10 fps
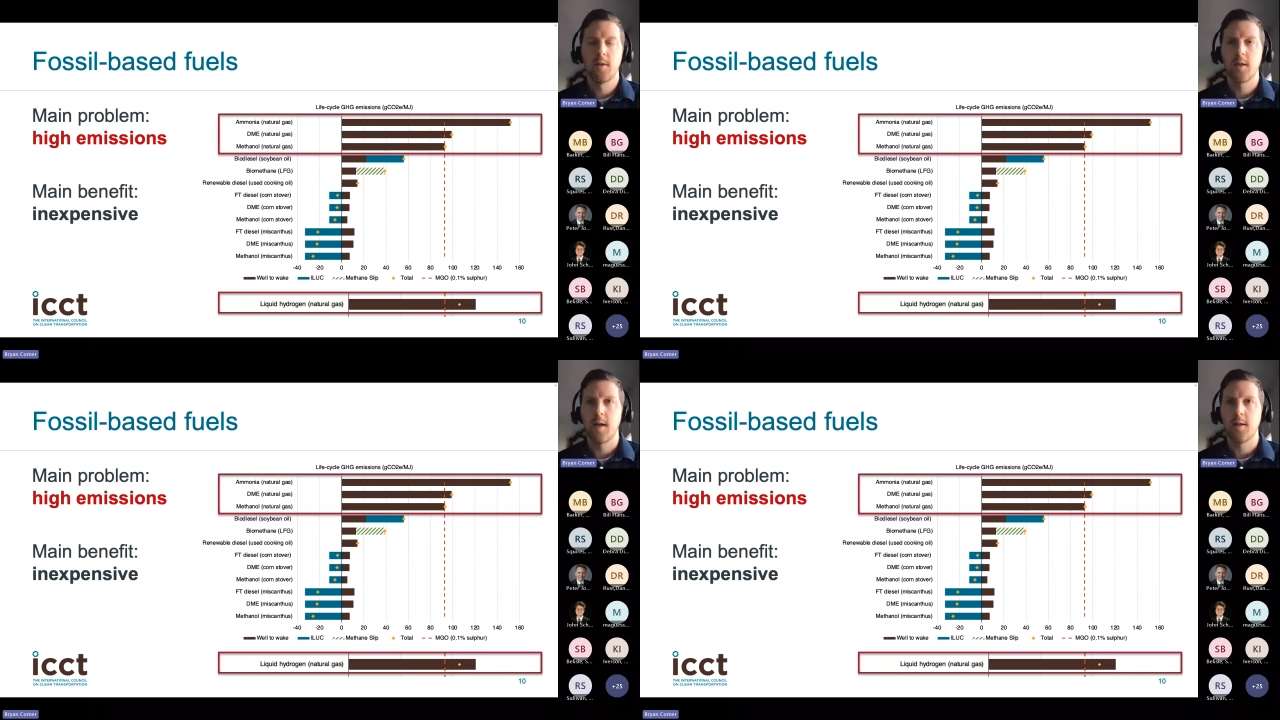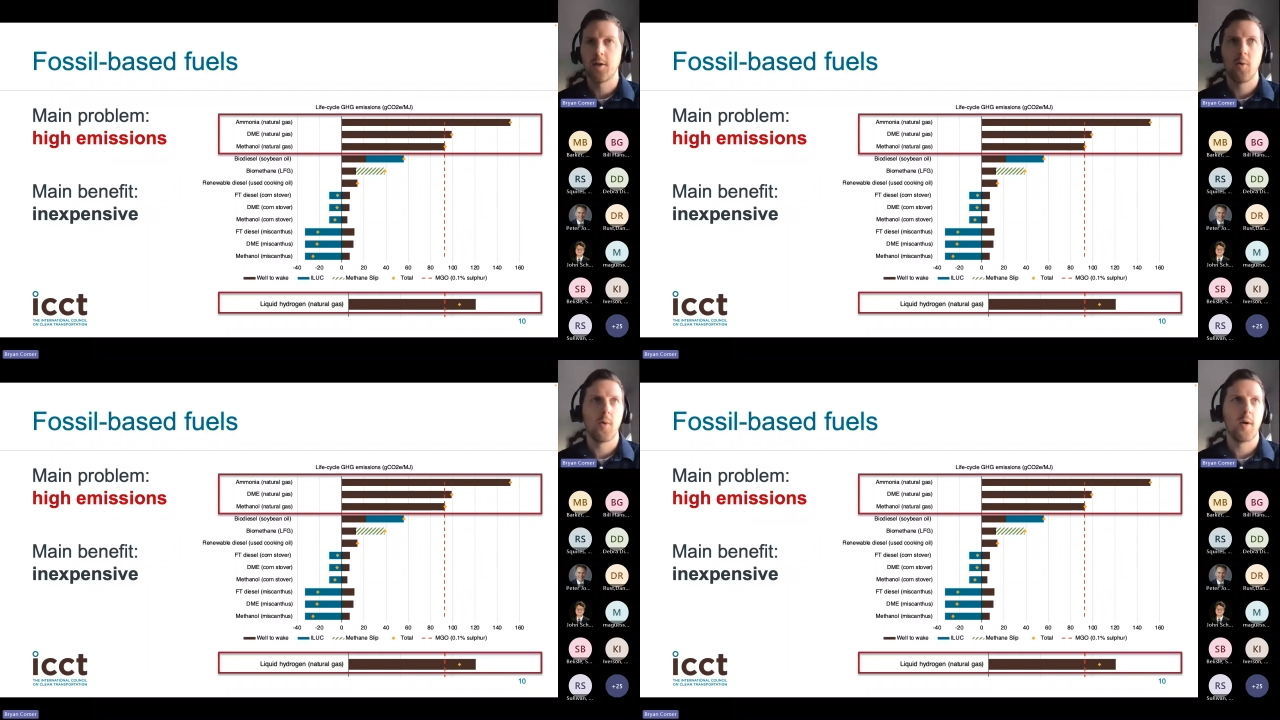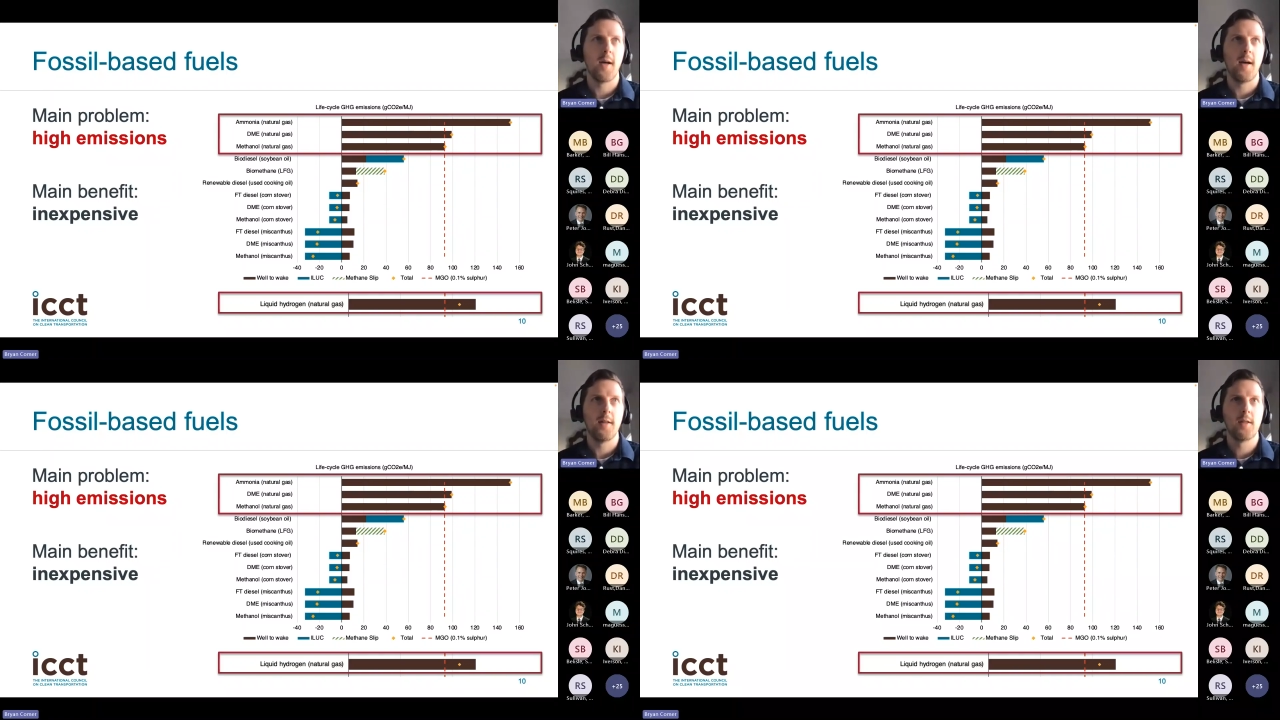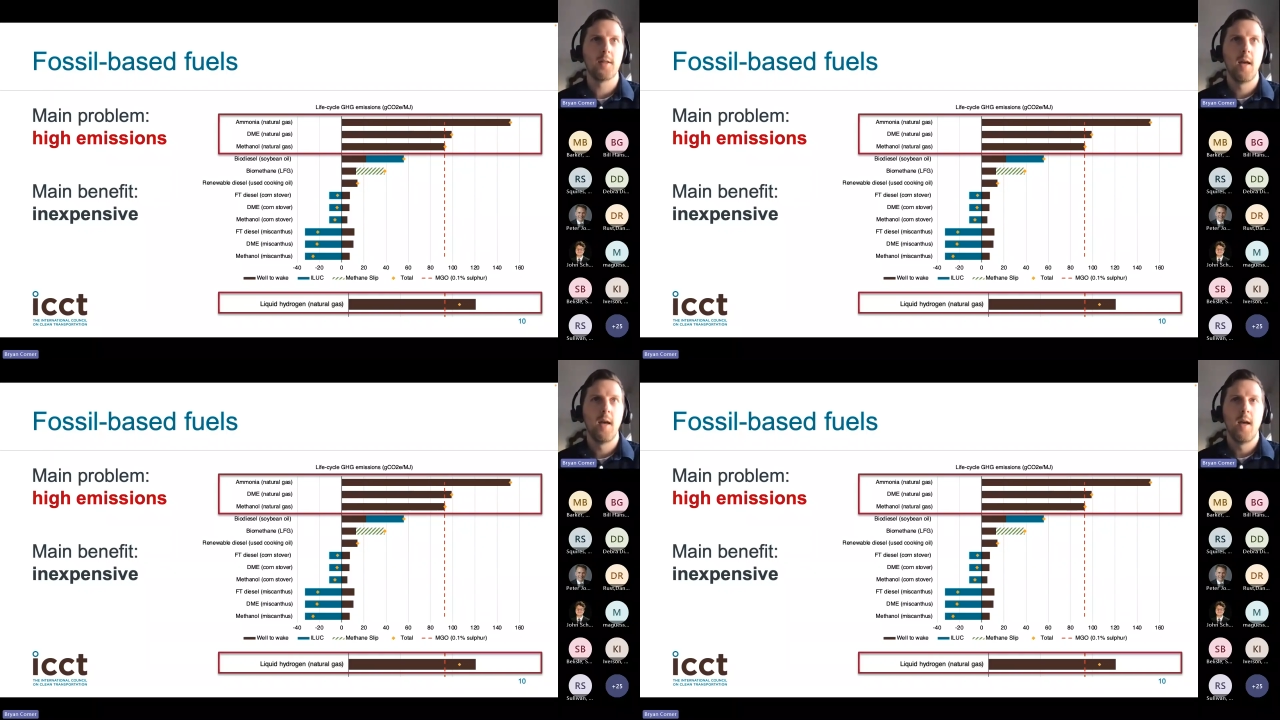slides are organized.
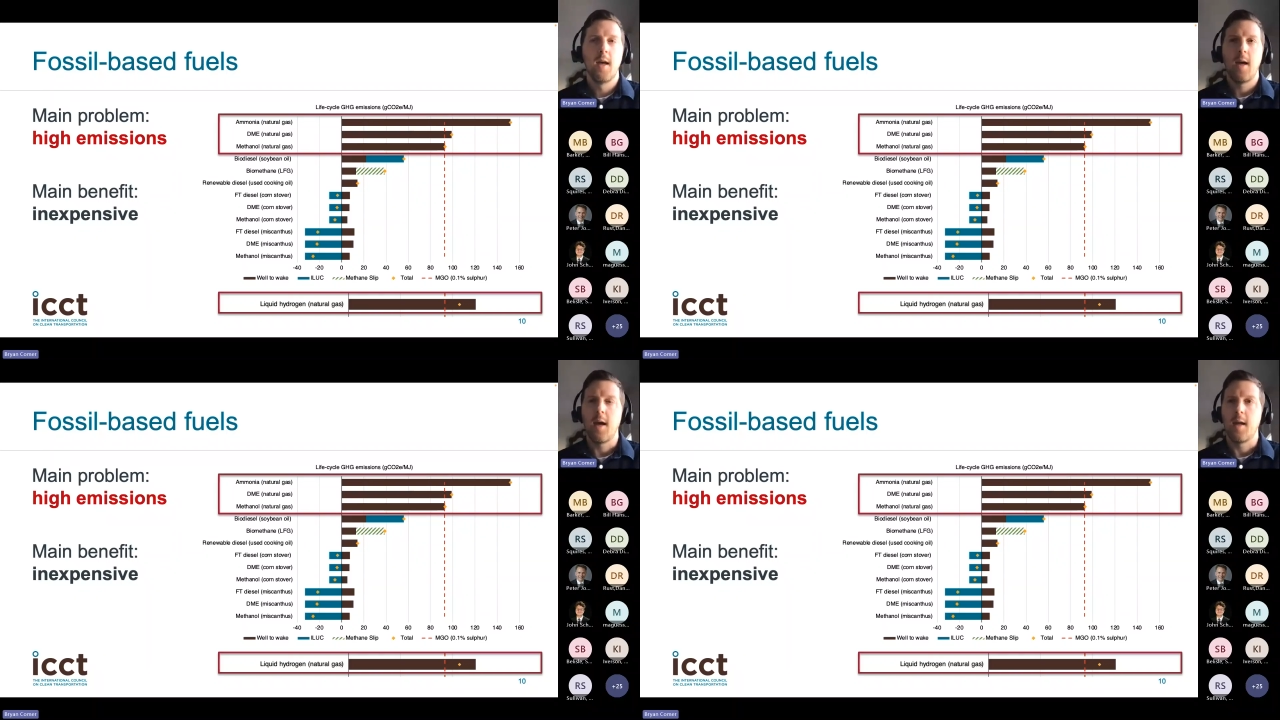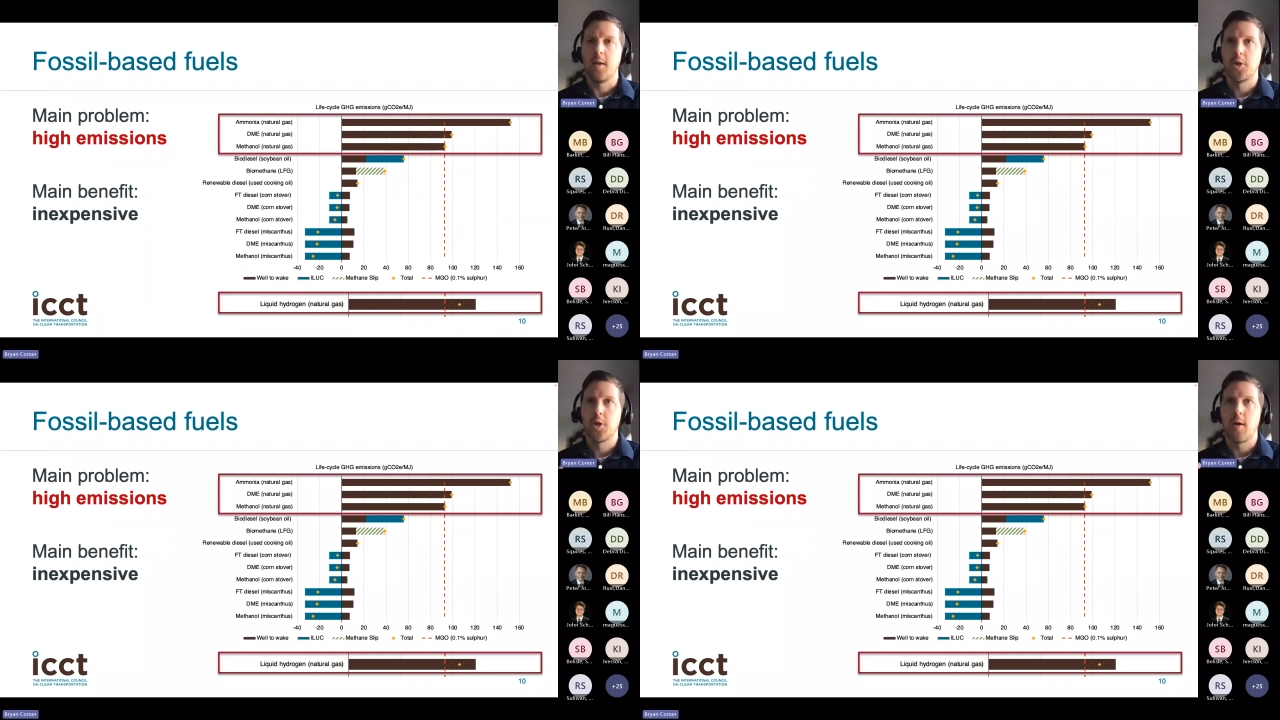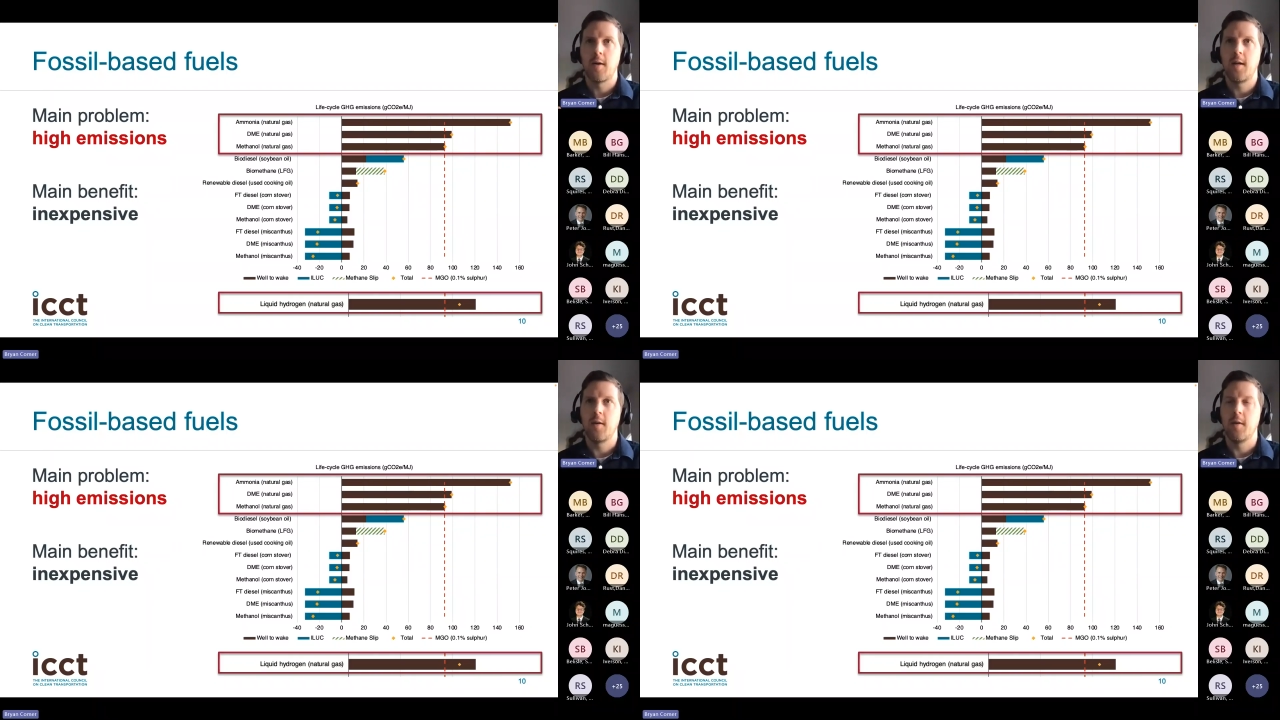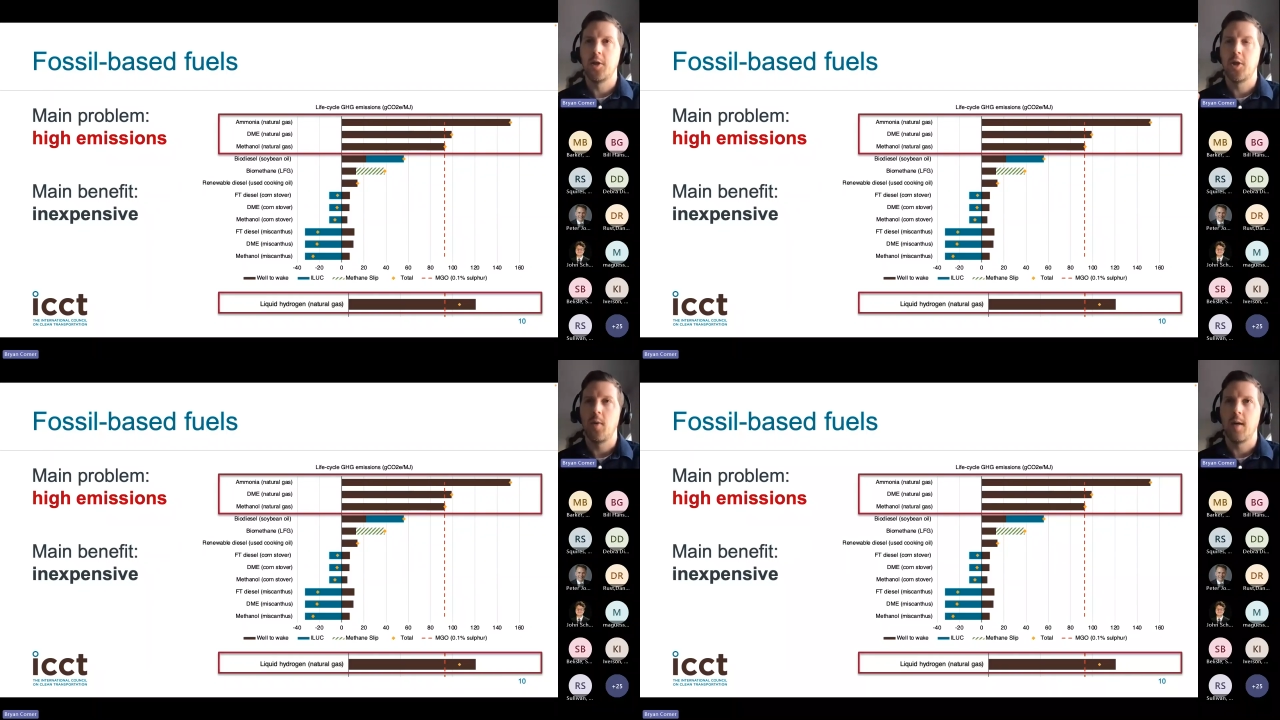And the chart here is
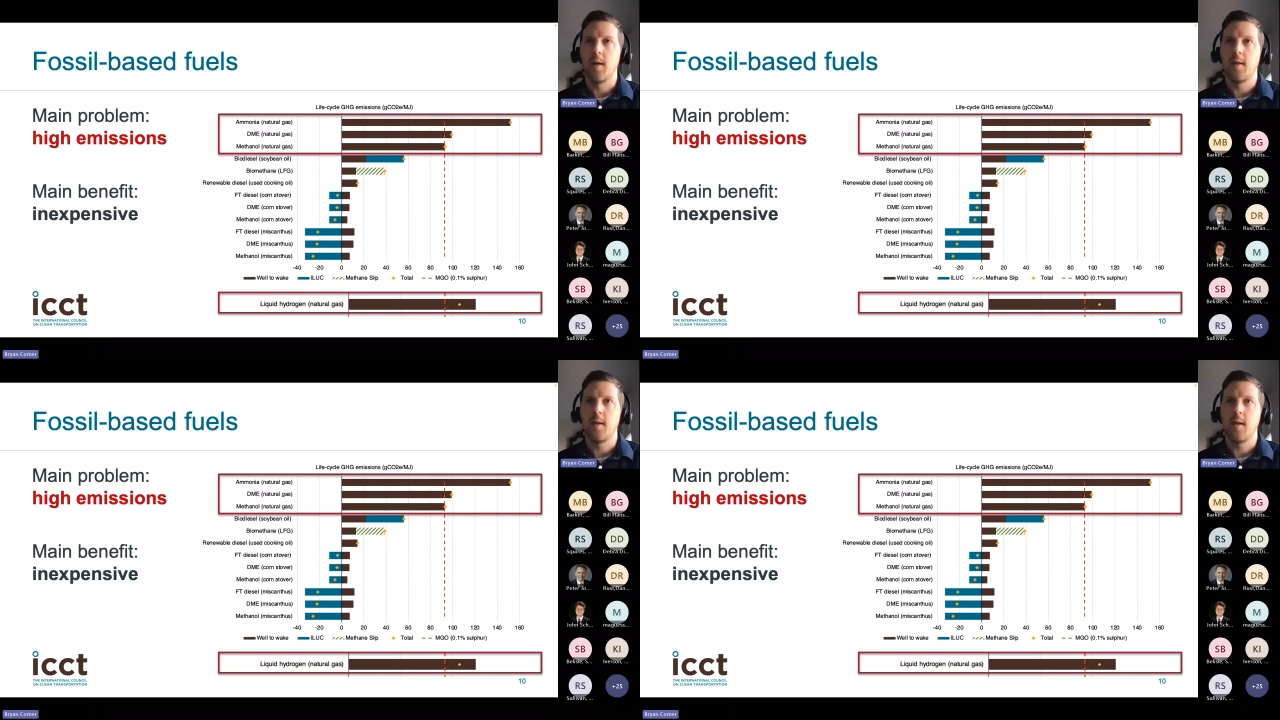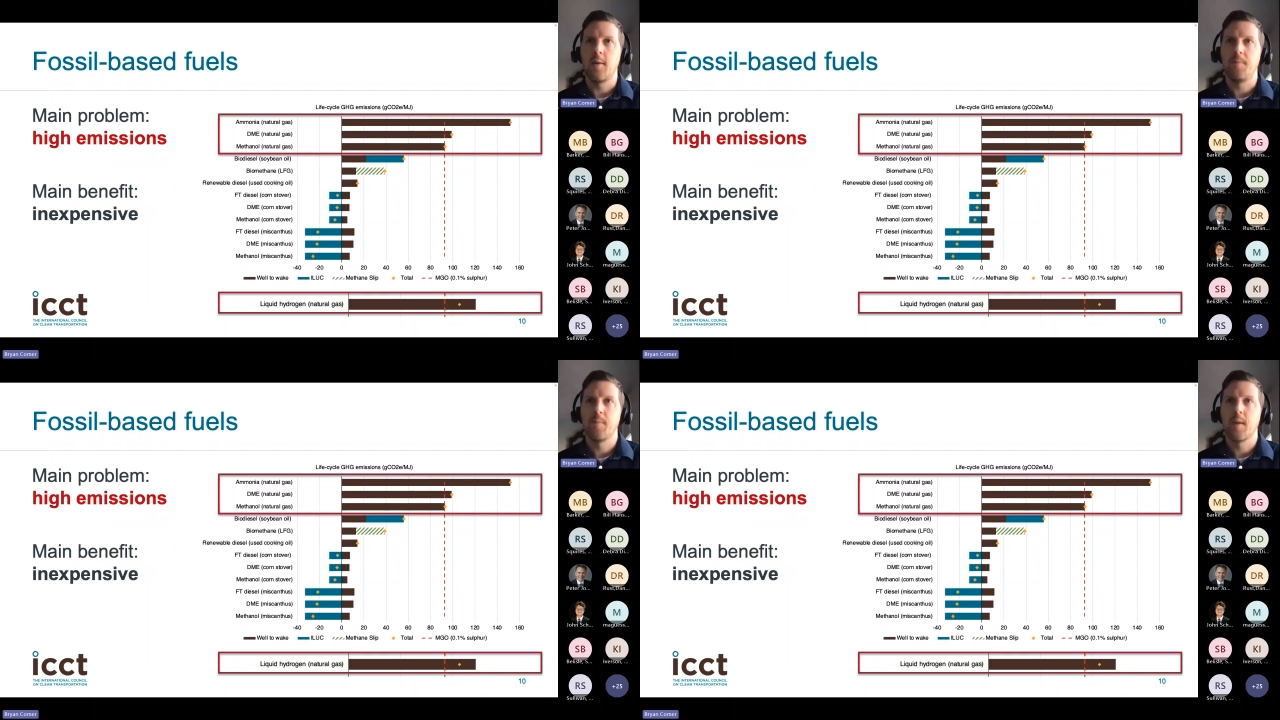showing the